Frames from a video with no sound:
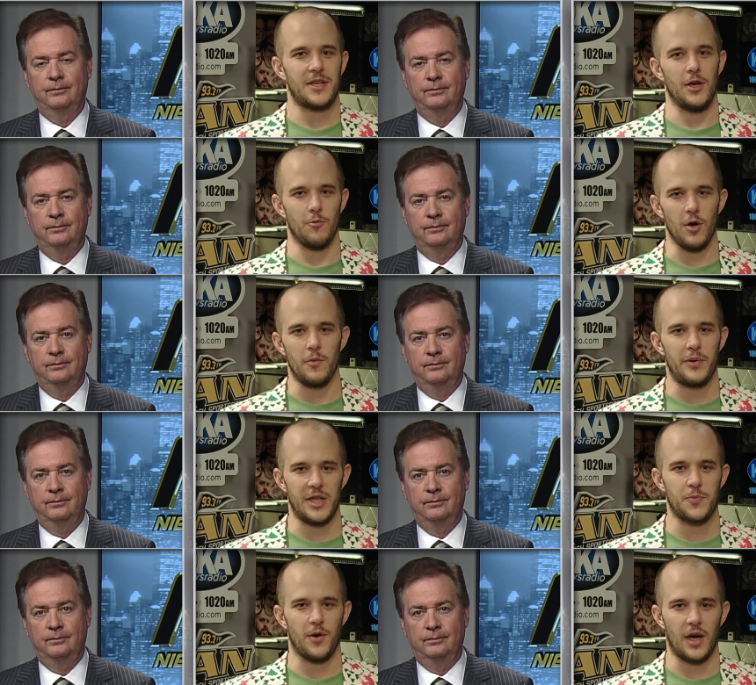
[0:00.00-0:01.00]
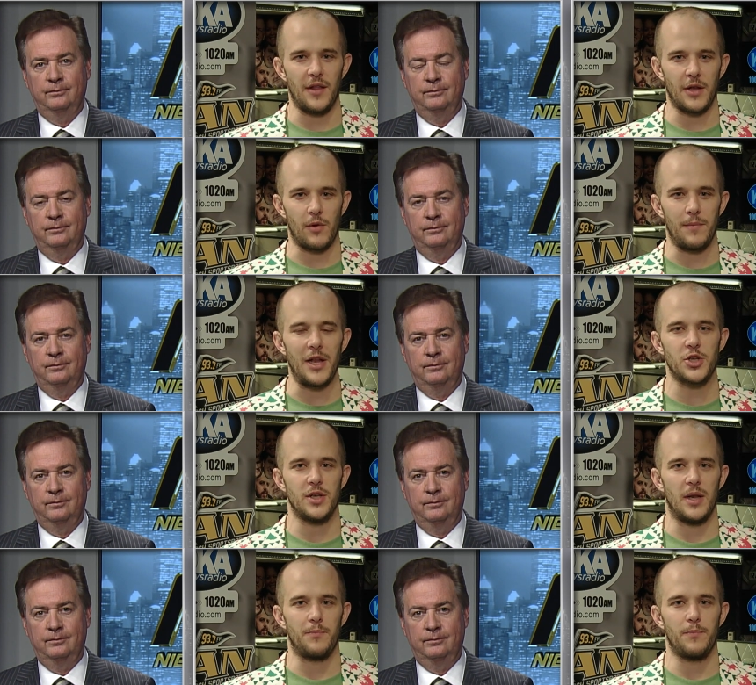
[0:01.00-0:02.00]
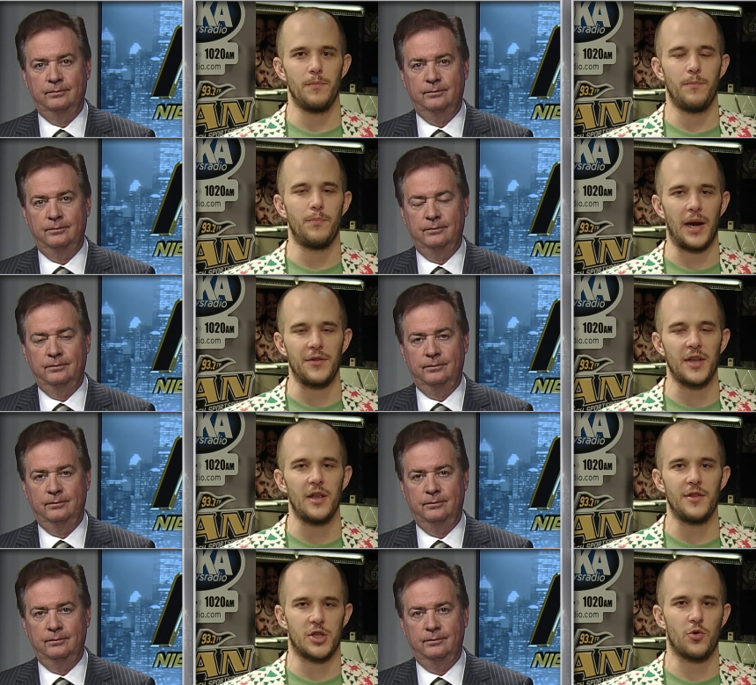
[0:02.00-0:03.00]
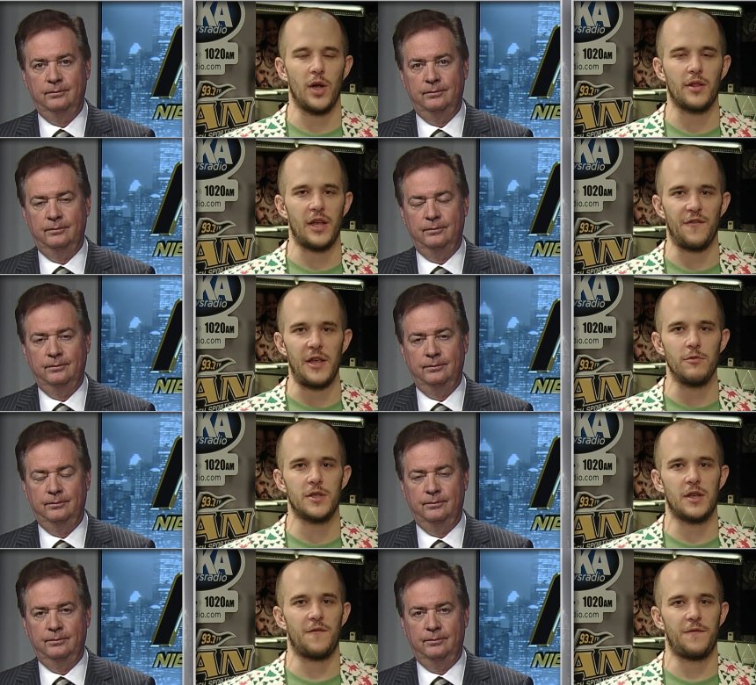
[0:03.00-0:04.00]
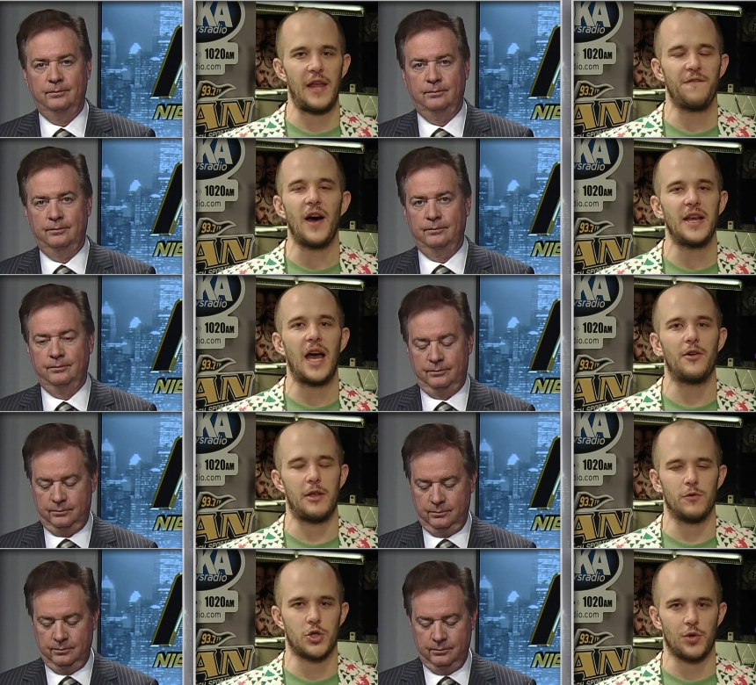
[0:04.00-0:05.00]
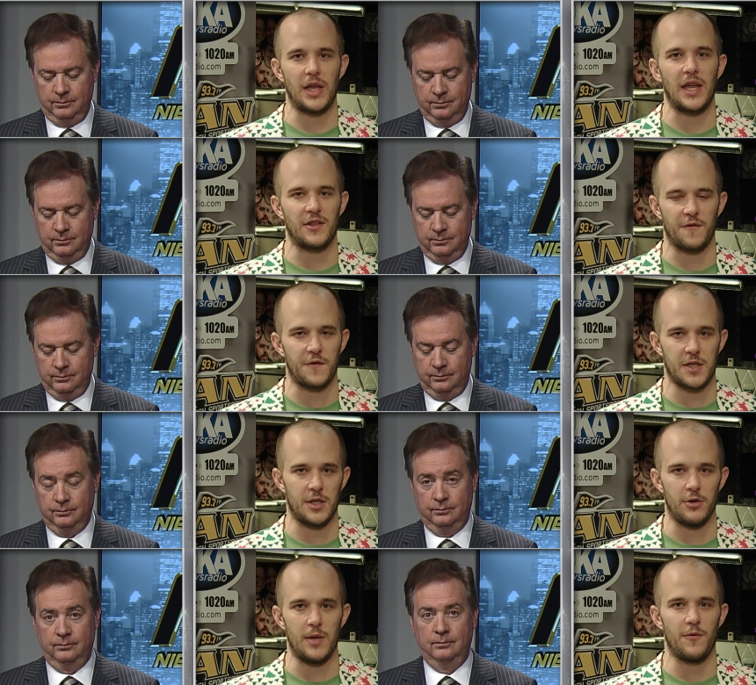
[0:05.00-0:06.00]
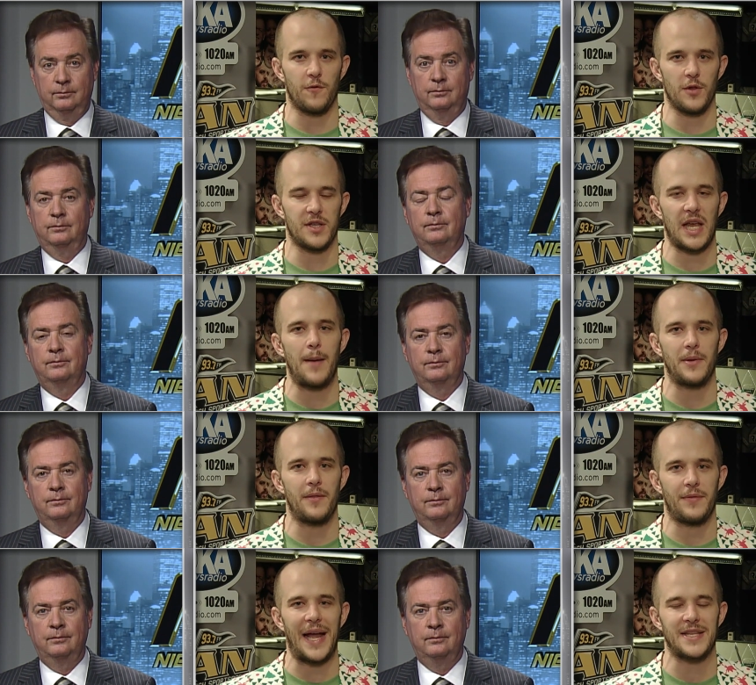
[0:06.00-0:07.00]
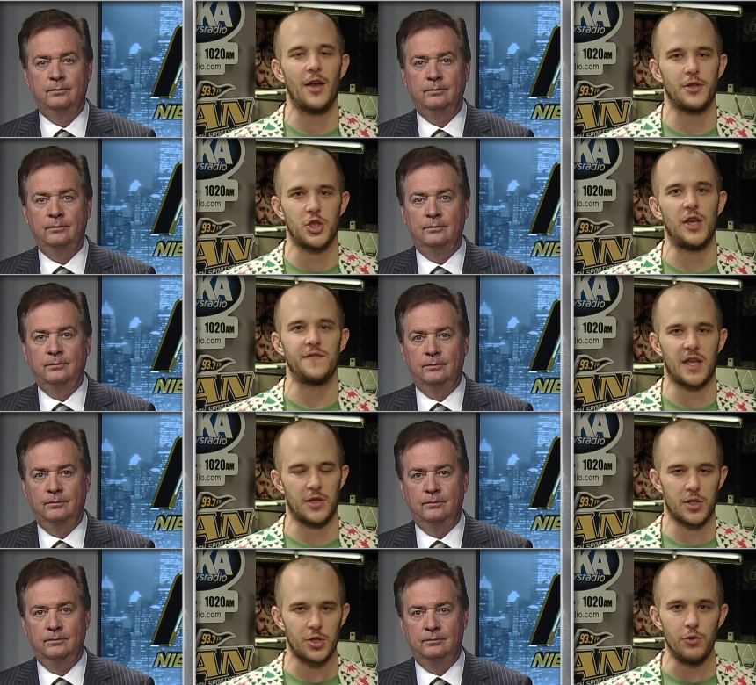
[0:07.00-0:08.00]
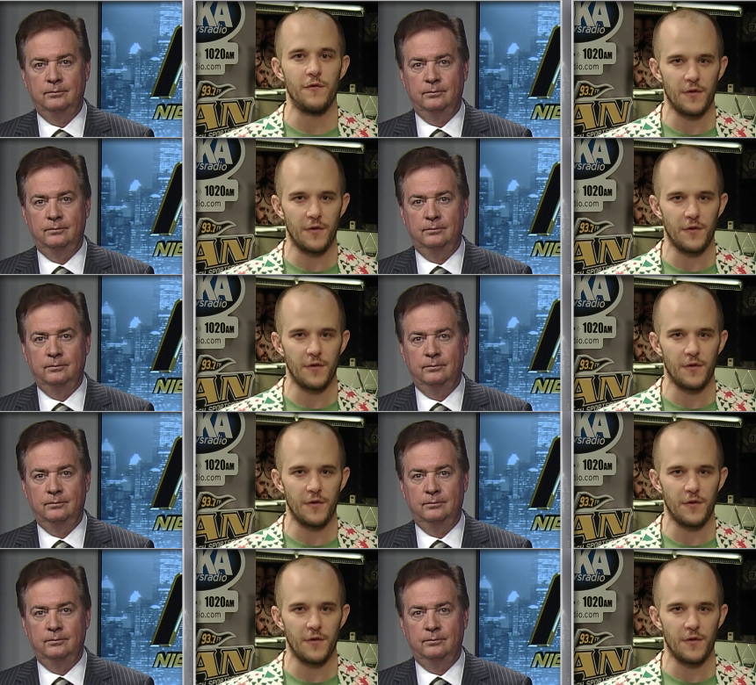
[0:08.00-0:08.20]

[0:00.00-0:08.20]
Speaker 1: here. We're in Pittsburgh. I think we mentioned it. But I'll tell you this quickly: if he was, if they find out he was drinking at the facility before this happened, that's how the Chiefs get sued for